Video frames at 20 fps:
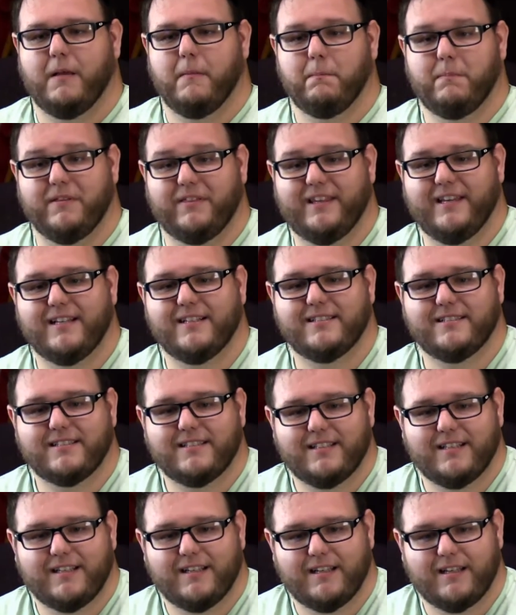But
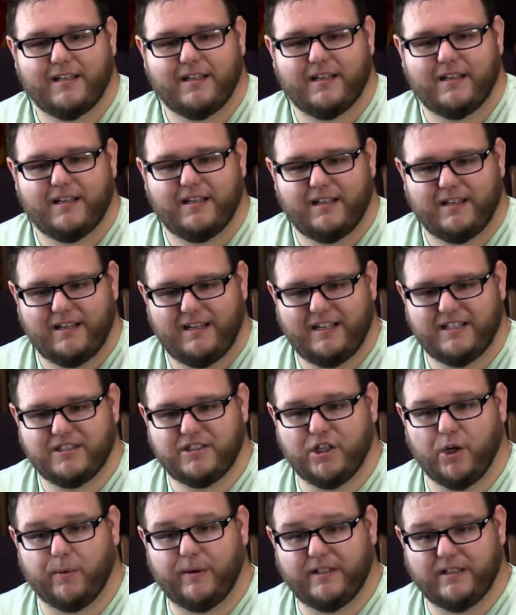this is
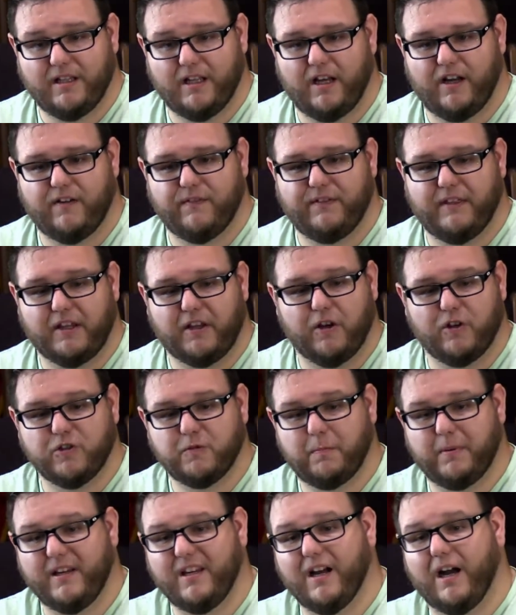knowing love that goes
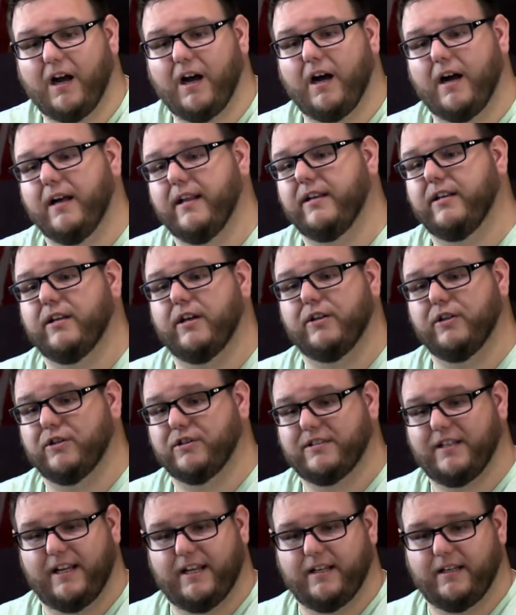beyond
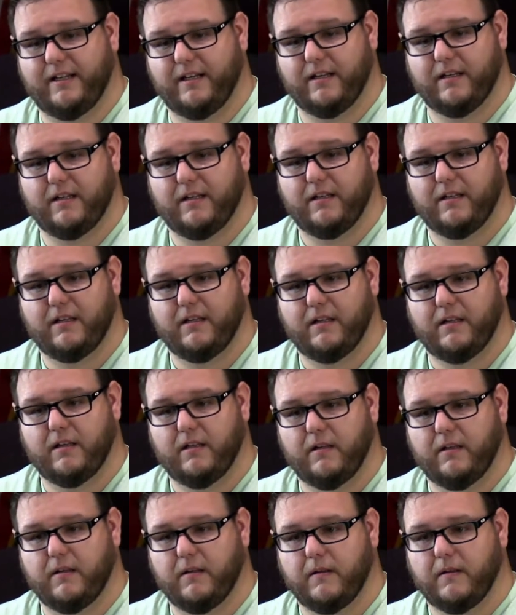understanding.
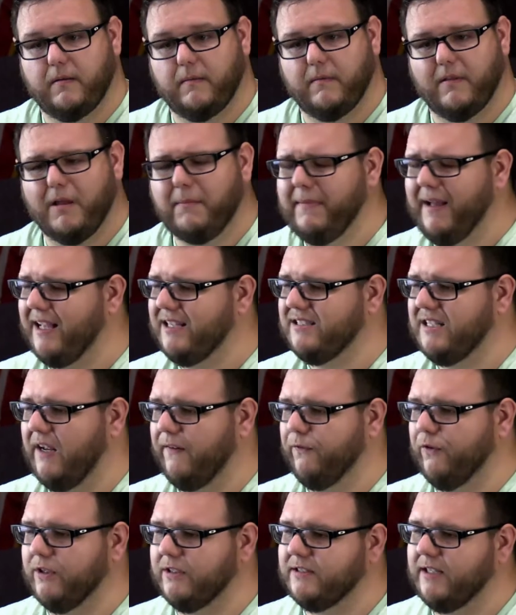Imagine that
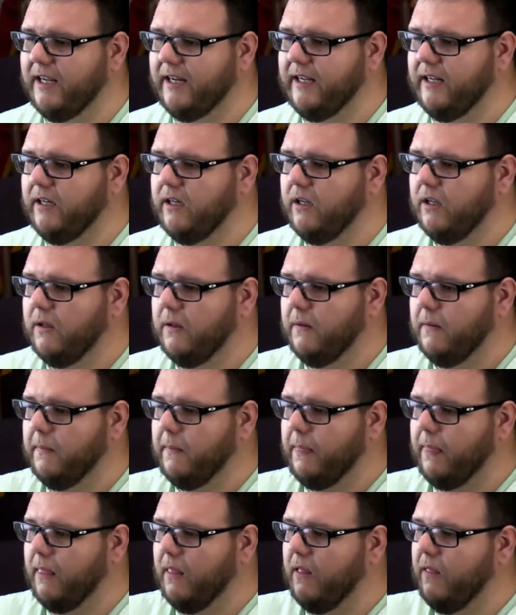for a second.
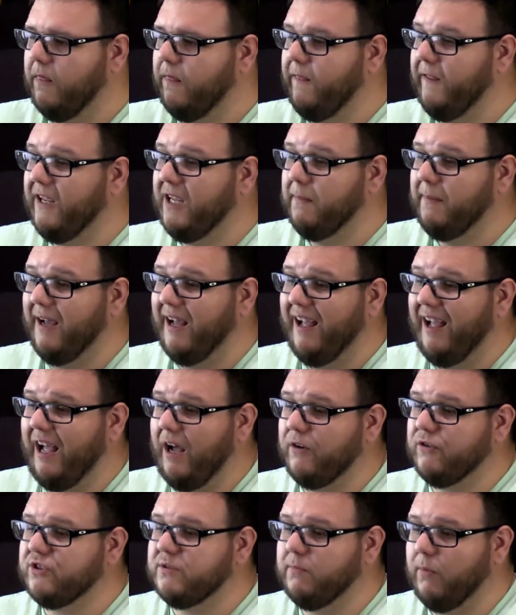Think about
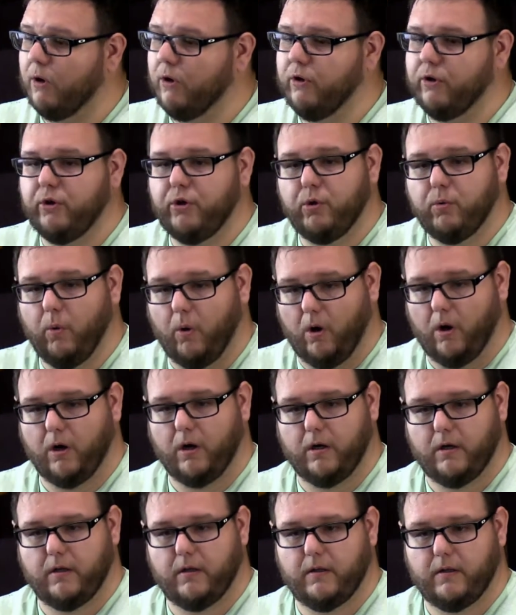how smart you are.